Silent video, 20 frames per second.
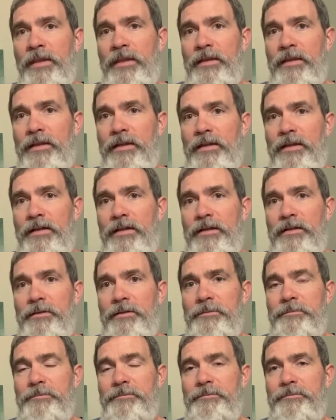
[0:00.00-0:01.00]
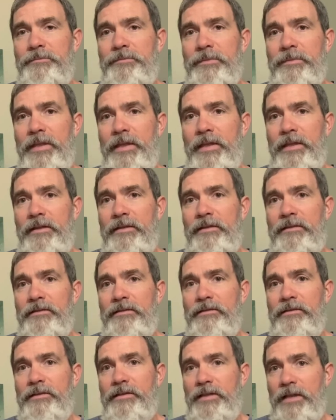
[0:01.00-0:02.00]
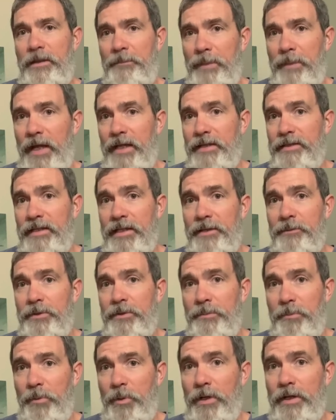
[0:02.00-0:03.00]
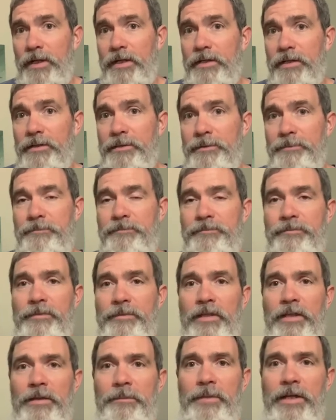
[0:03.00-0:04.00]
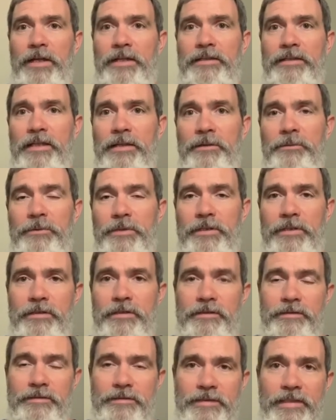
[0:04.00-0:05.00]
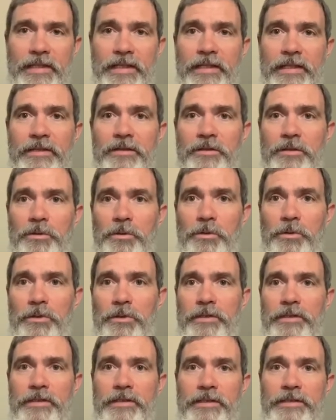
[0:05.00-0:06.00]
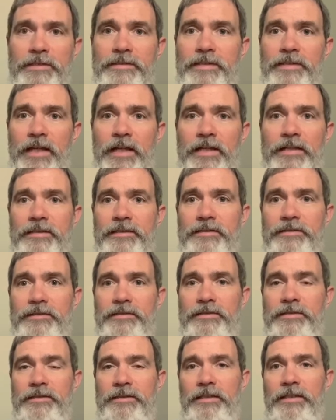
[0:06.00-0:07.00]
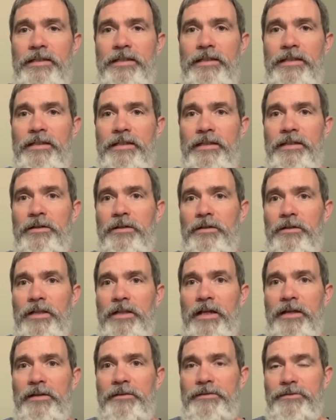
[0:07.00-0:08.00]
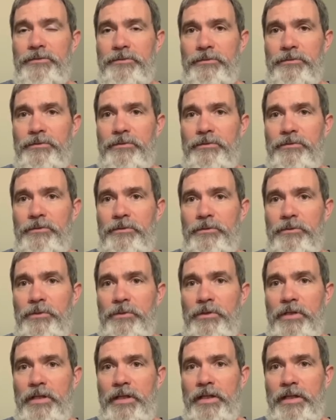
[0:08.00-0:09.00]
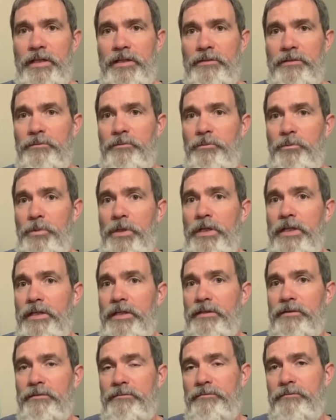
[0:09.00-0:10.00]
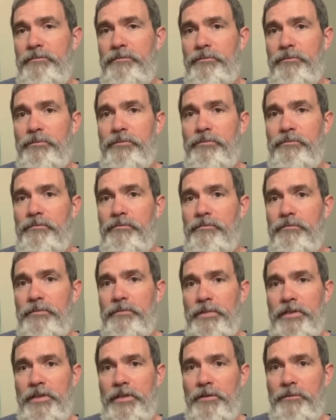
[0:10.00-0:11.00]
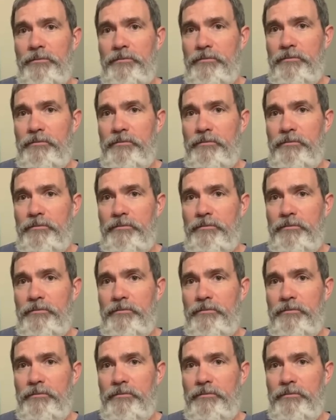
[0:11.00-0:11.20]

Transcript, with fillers: Um, combine that with prayer Combine that with seeking the Lord and his guidance in our lives, and we can, you know,